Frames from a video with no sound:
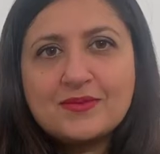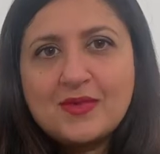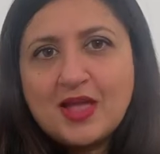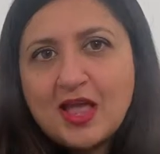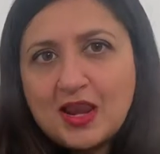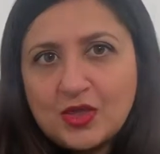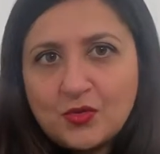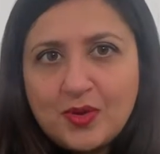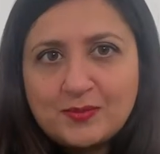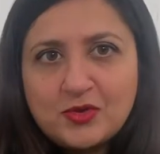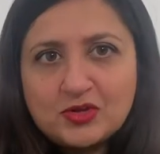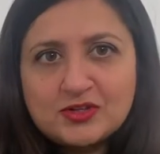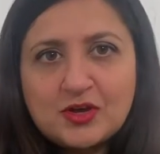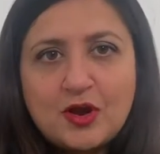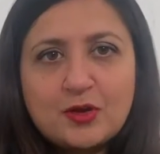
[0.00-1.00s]
Hello, I'm
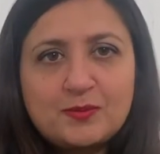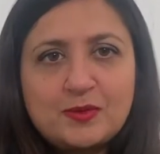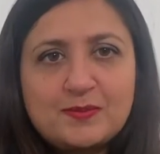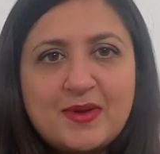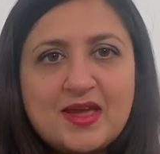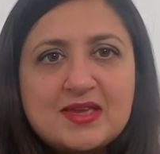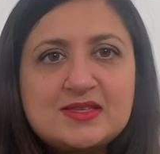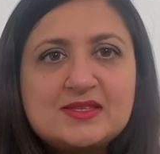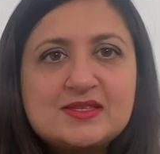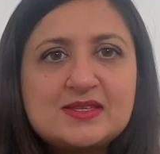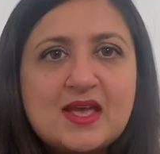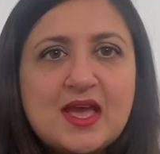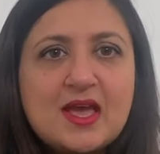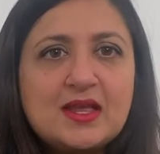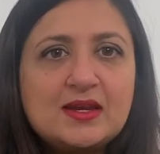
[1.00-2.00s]
Dr. Harpal Bains,
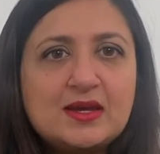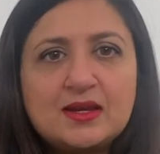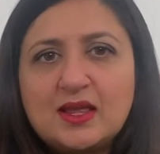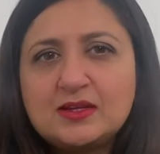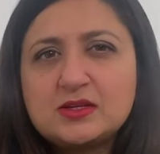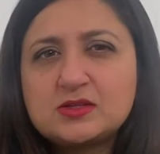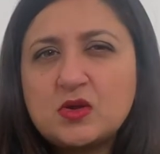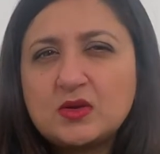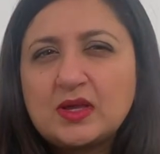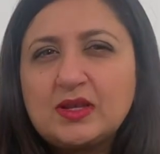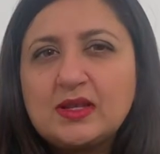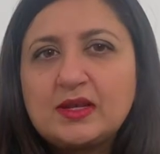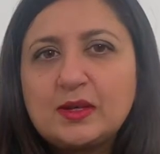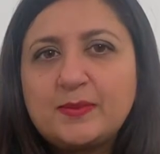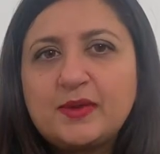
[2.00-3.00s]
and I'd like to talk a
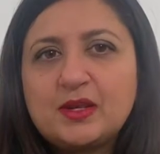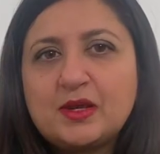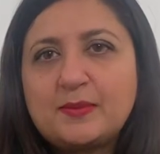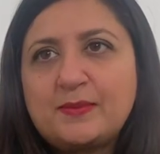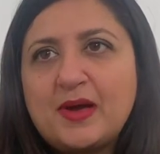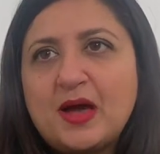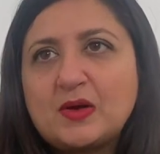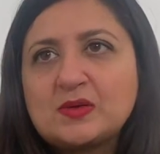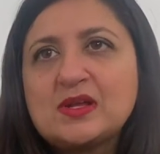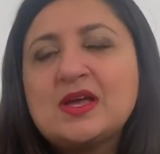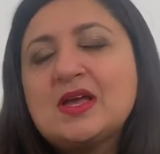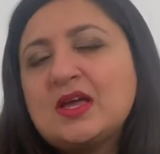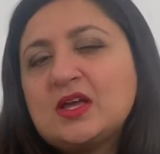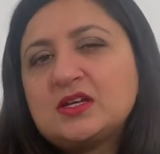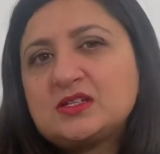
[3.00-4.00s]
little bit about
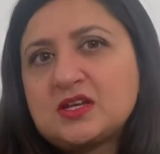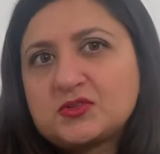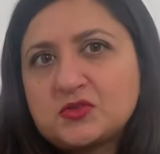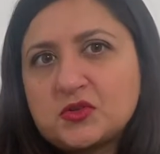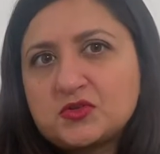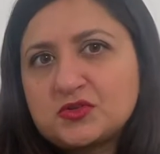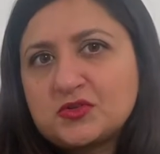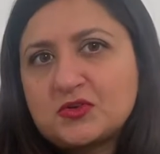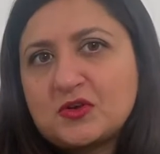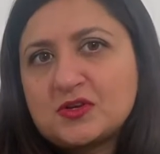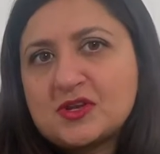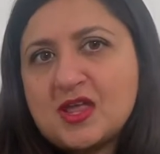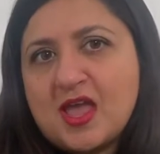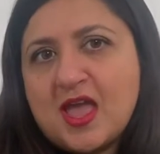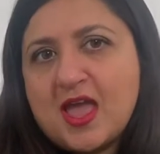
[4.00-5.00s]

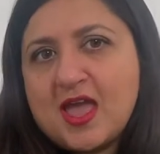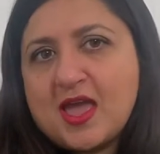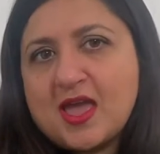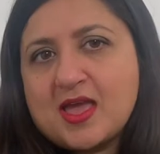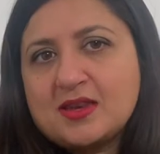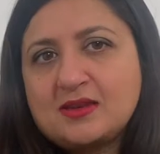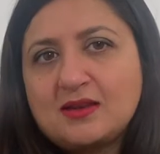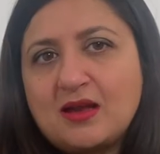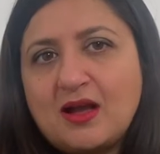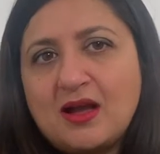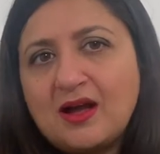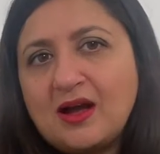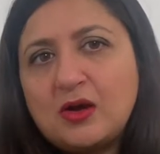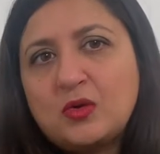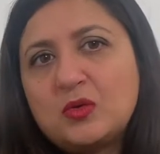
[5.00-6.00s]
testosterone and
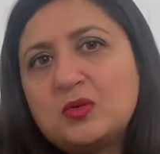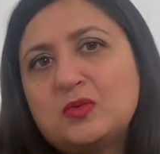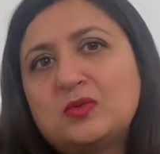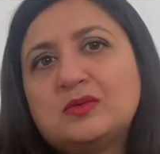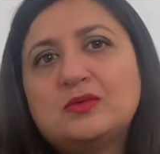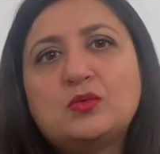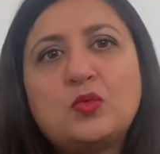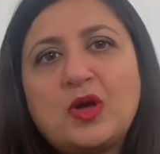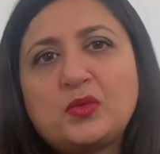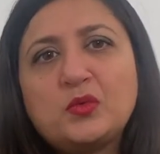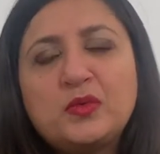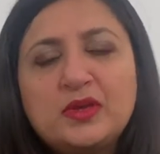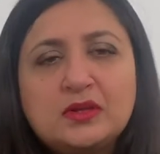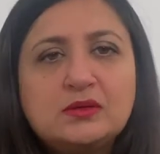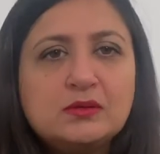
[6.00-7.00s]
how what
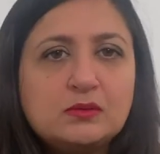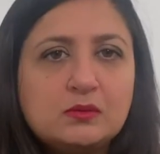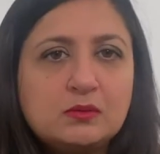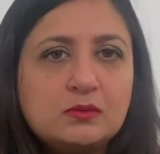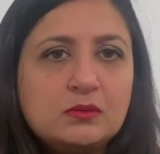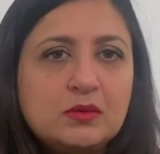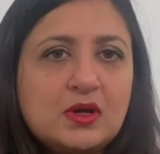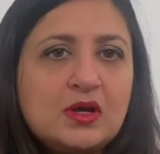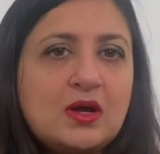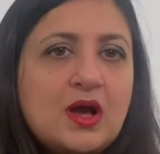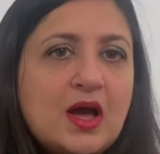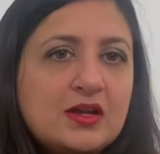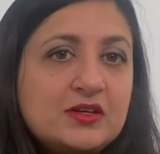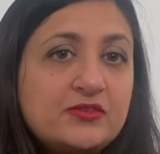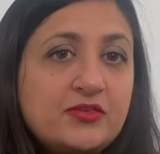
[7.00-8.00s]
we do
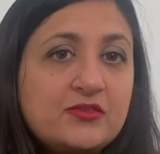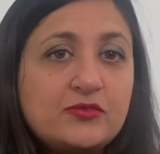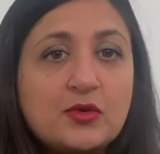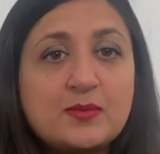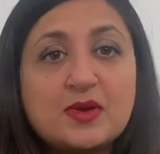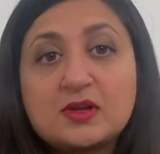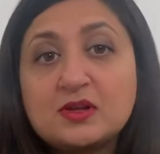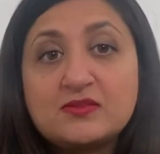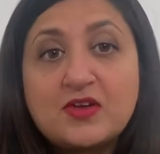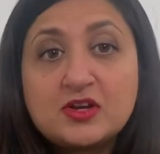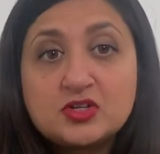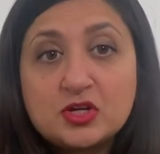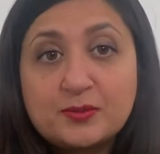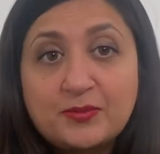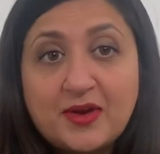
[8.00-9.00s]
are different from a
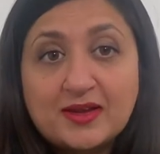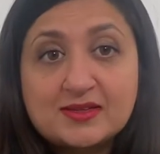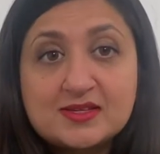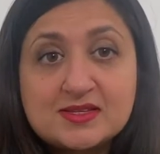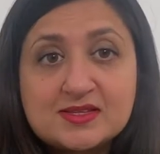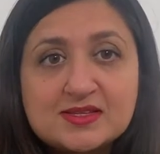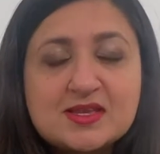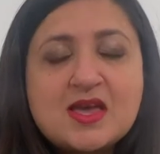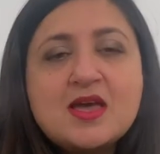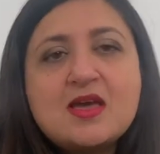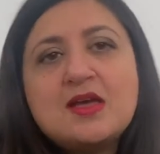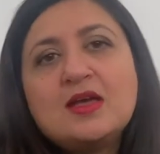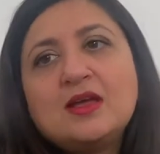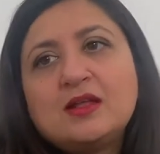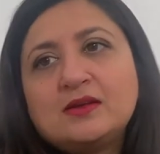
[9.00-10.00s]
conventional practice.
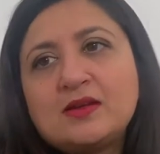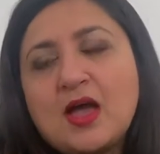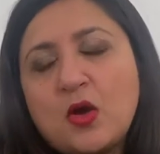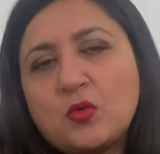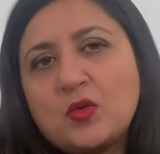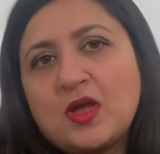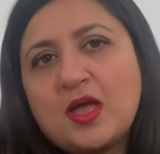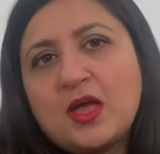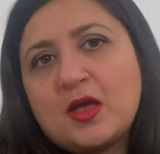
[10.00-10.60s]
Now,